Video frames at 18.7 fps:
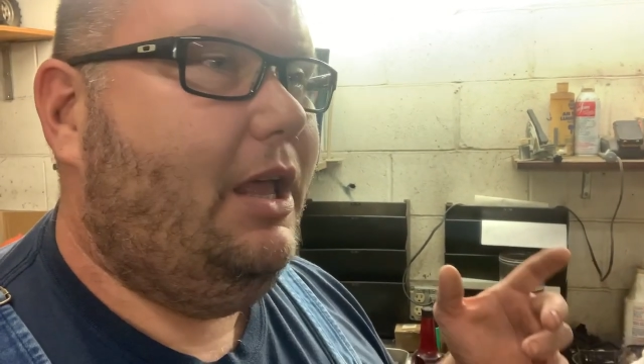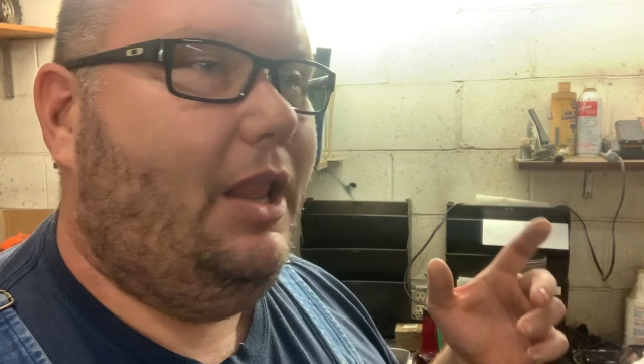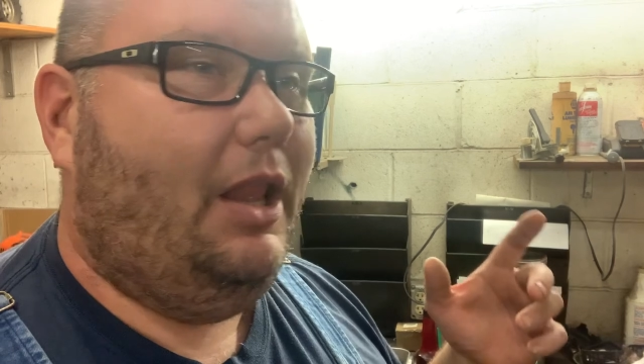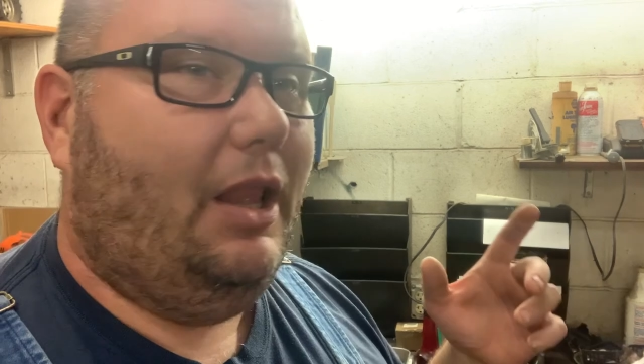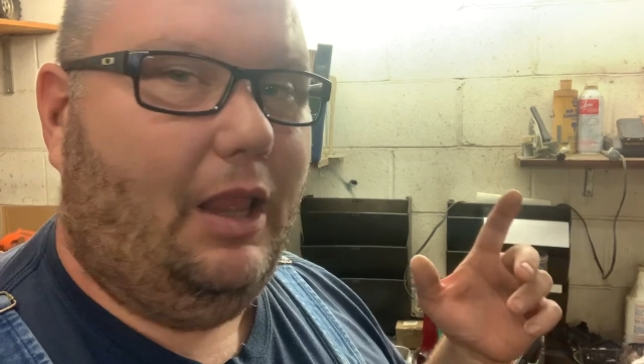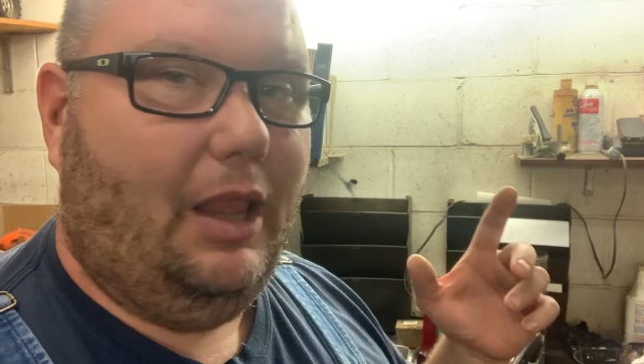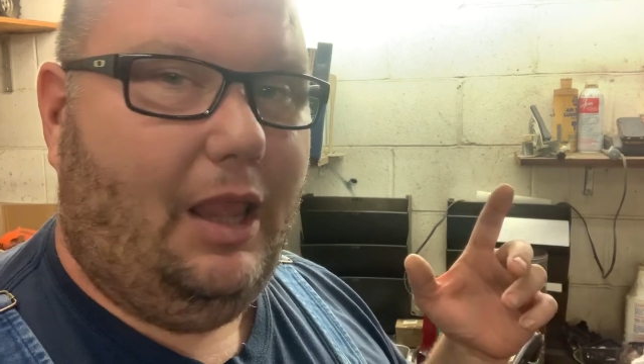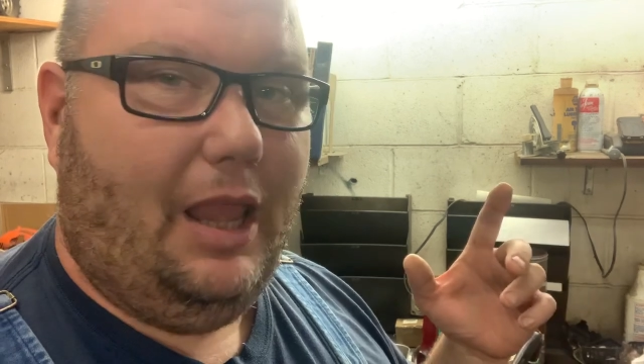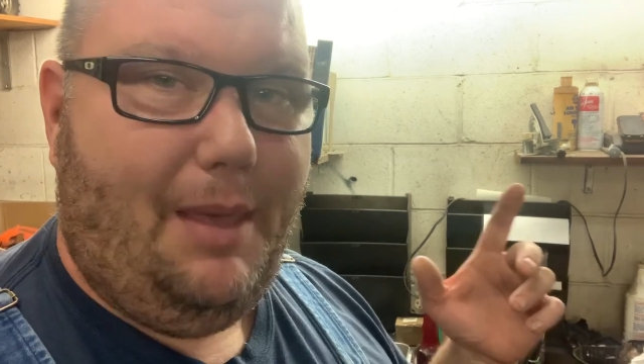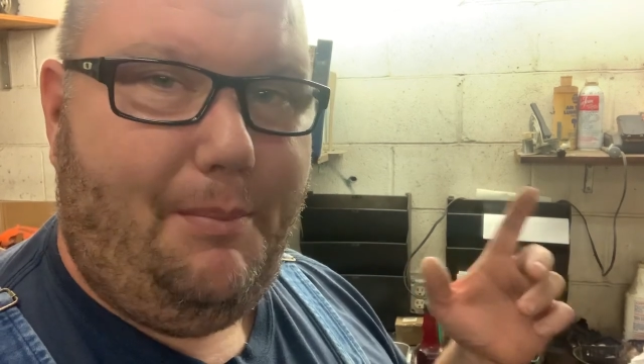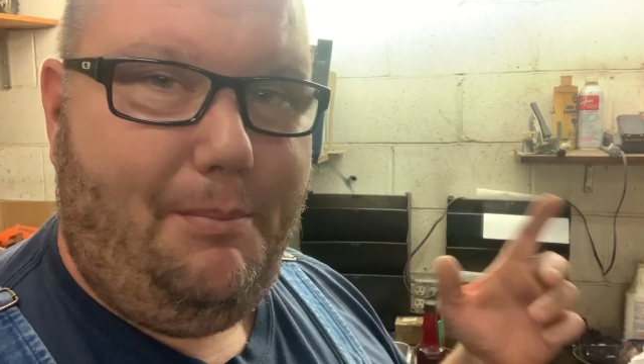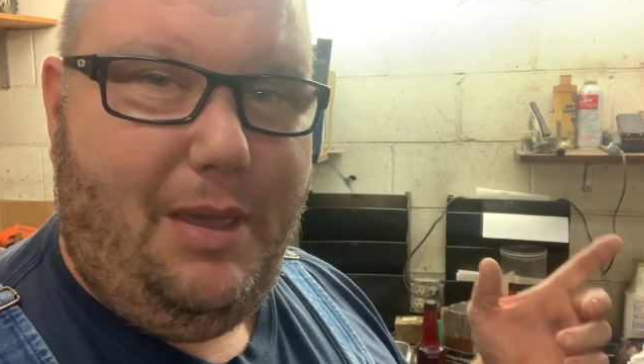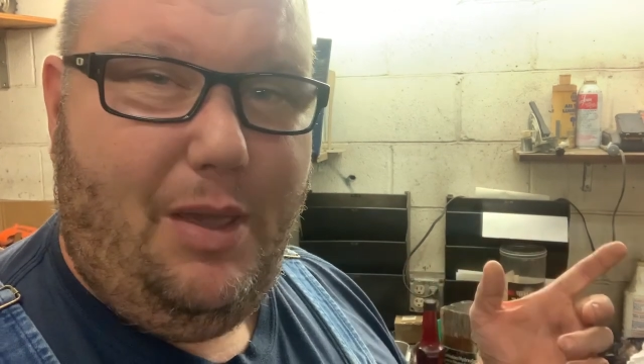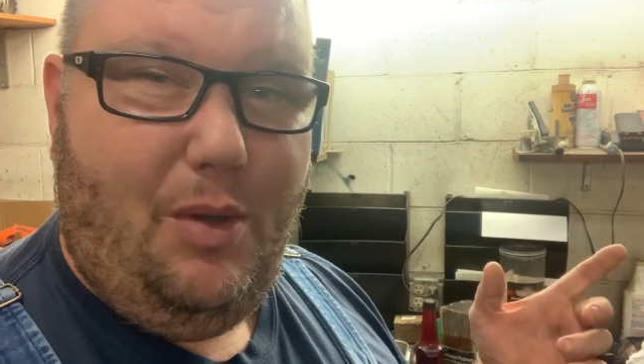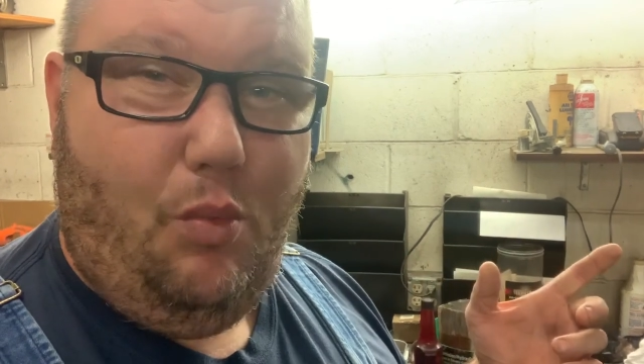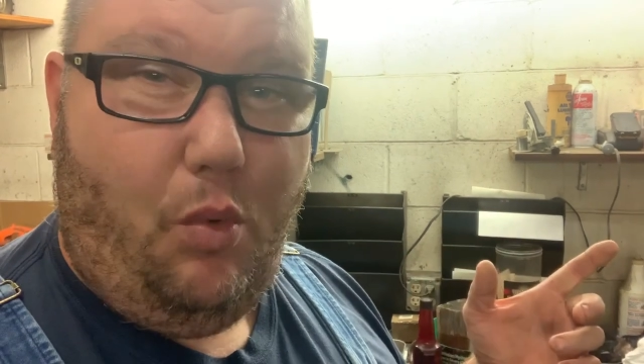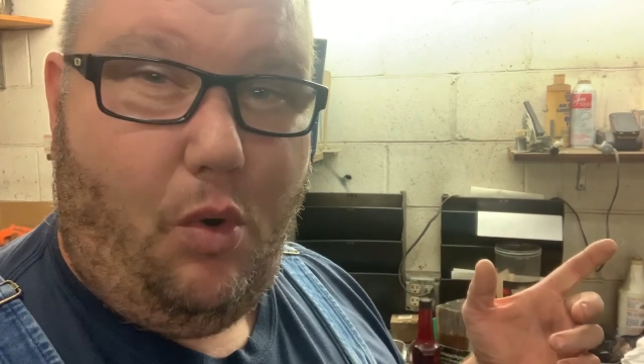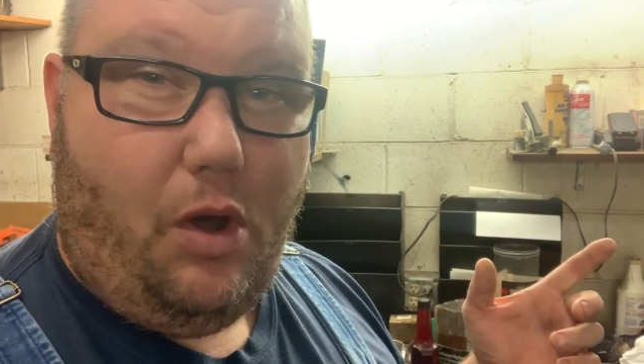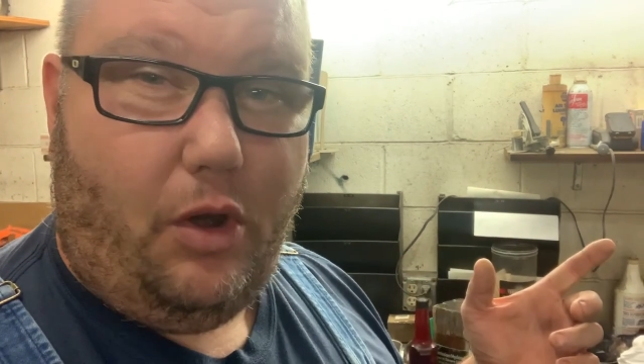Let me
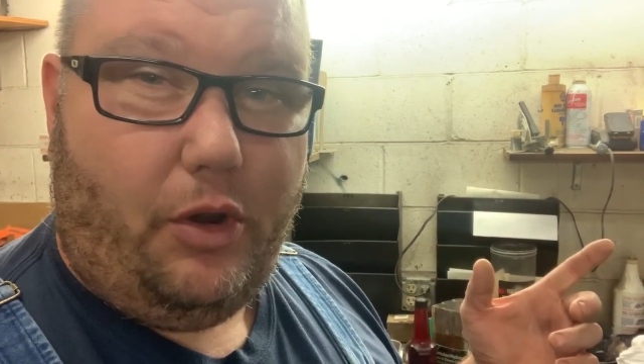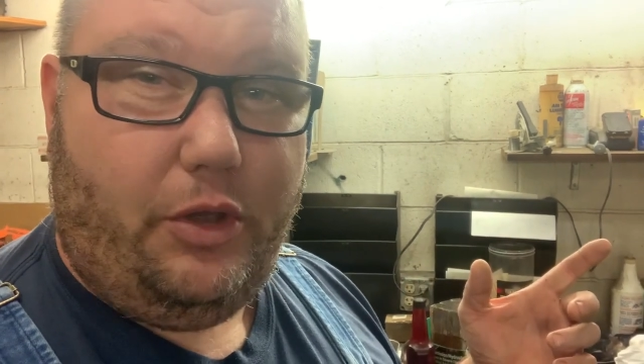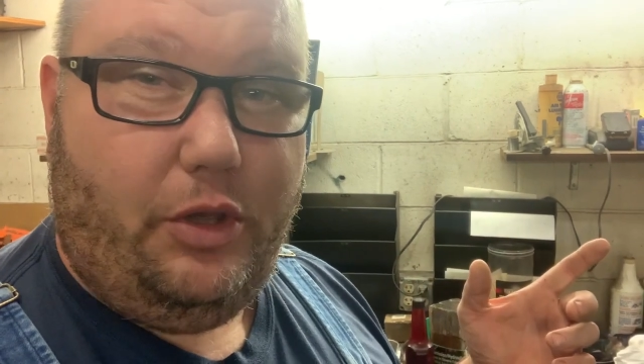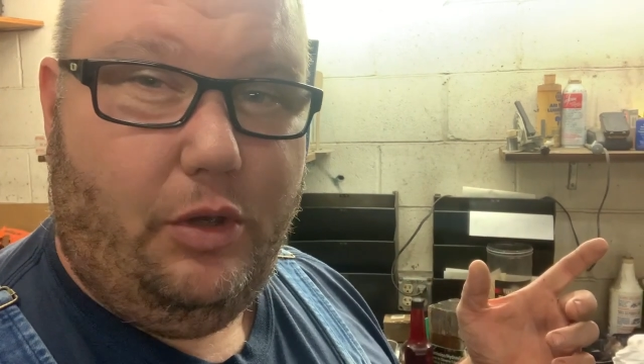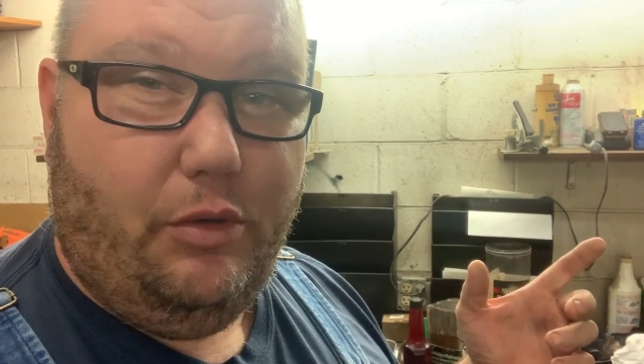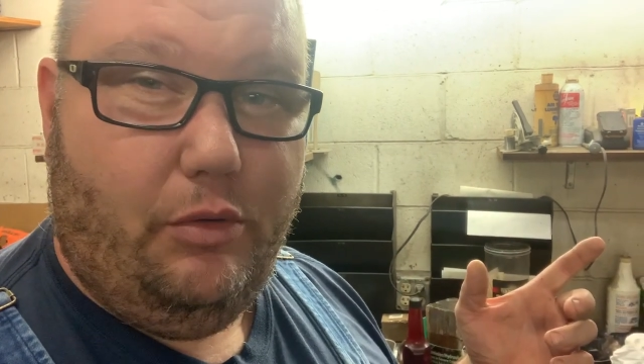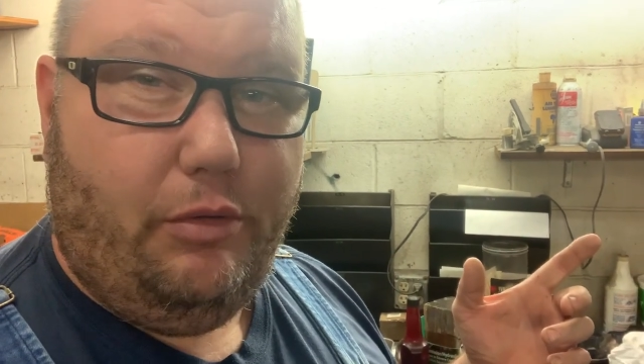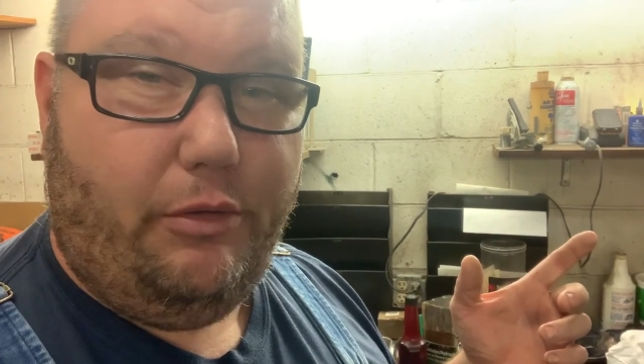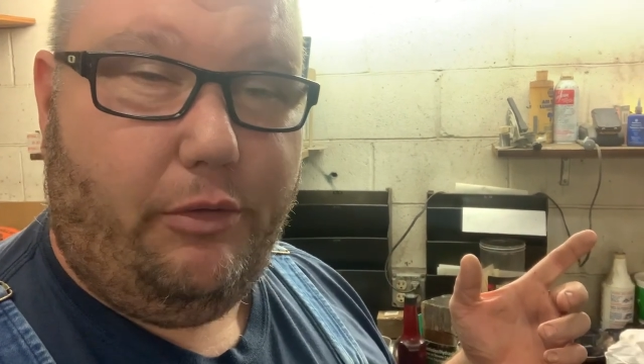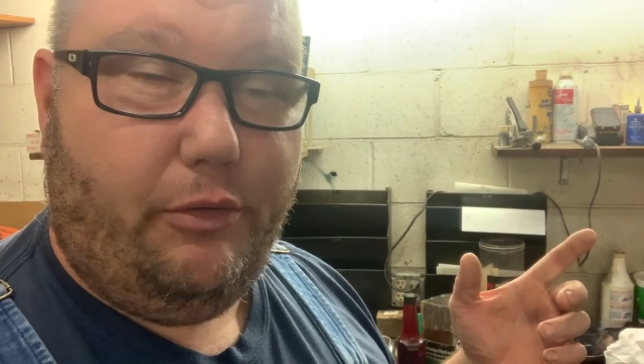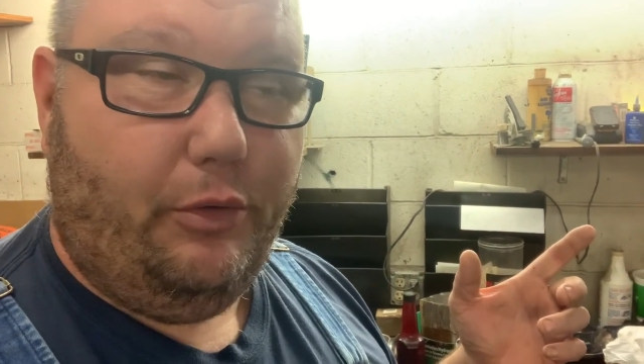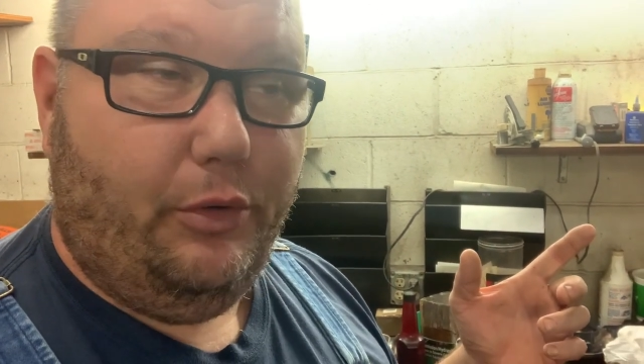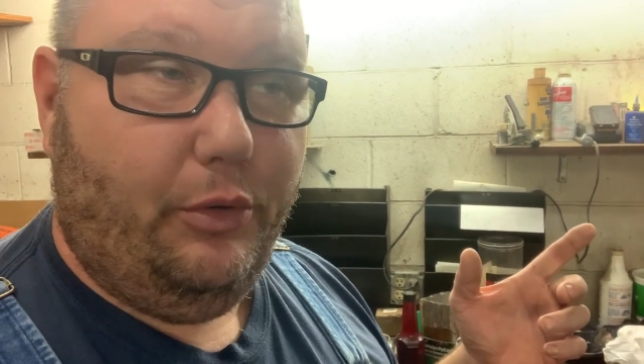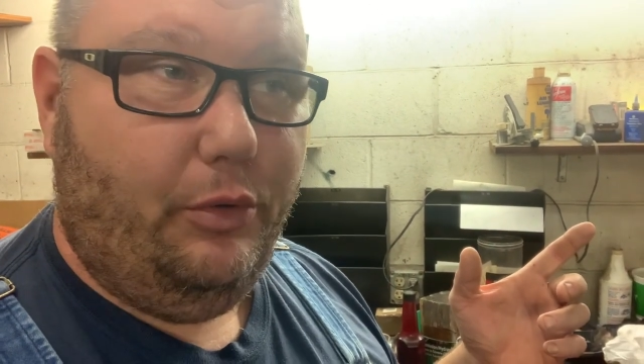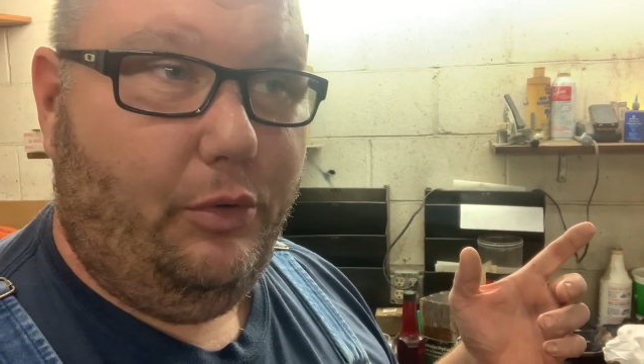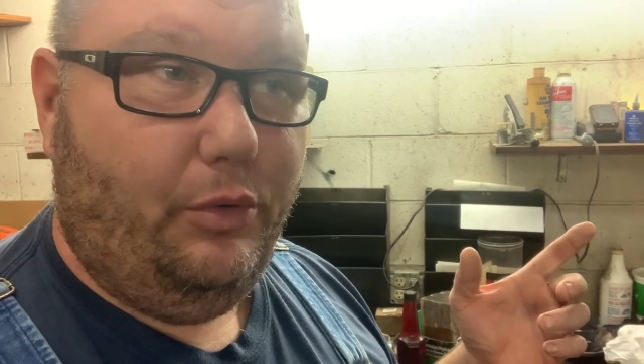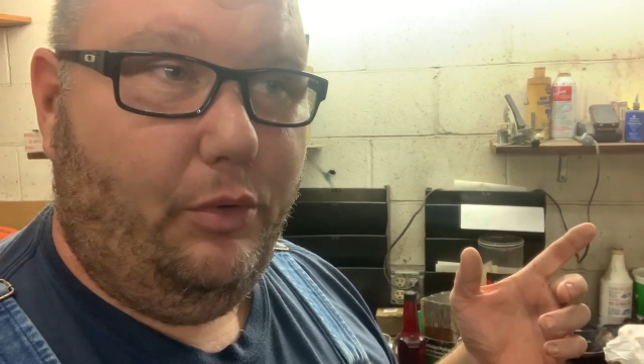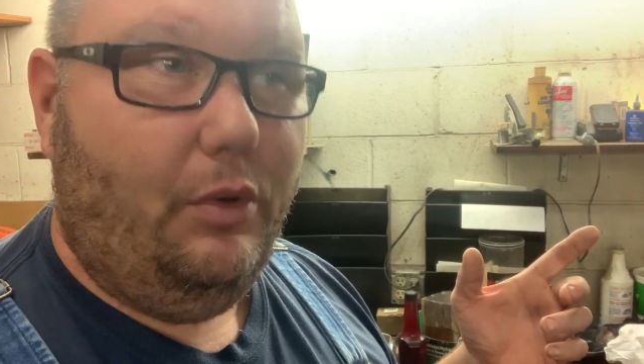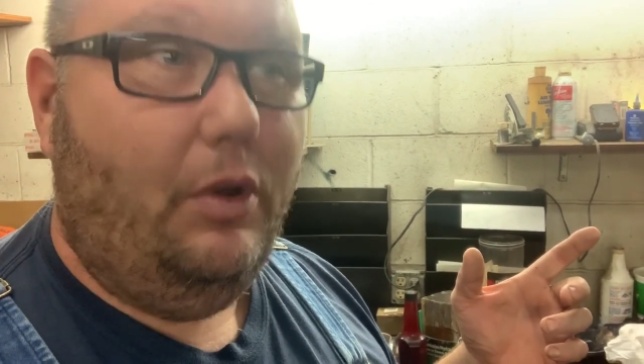walk you
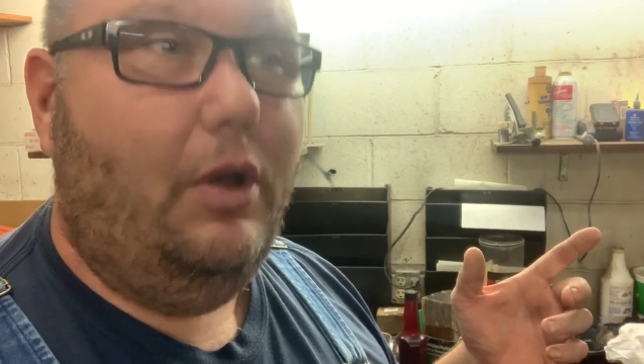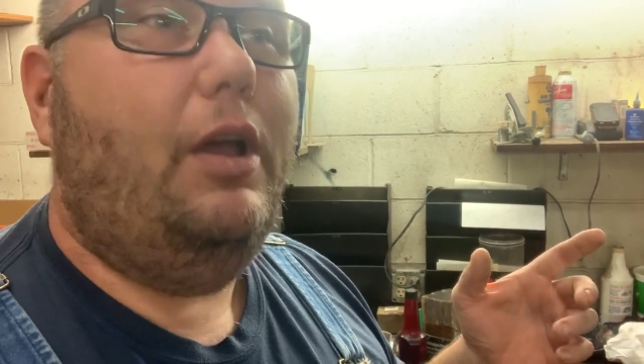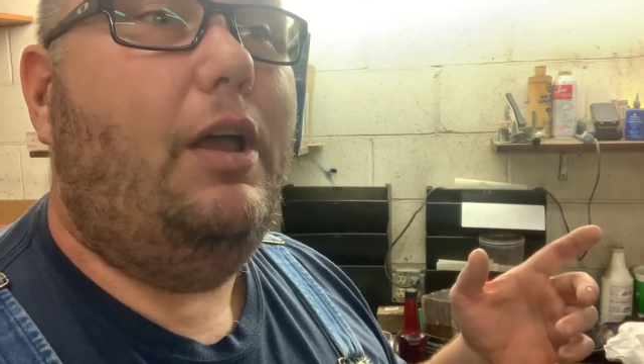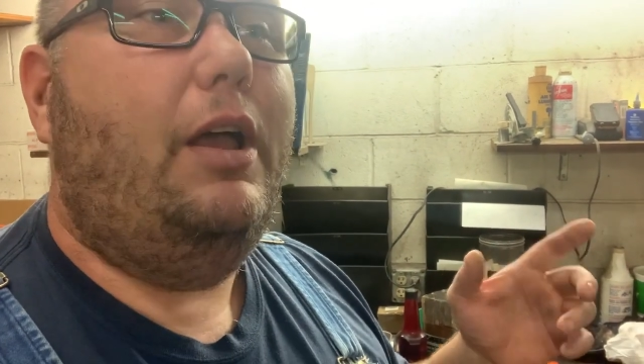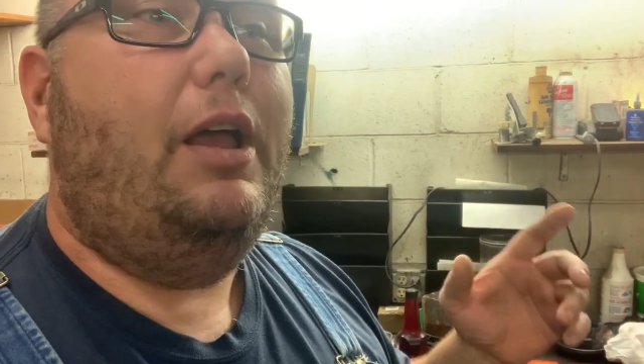through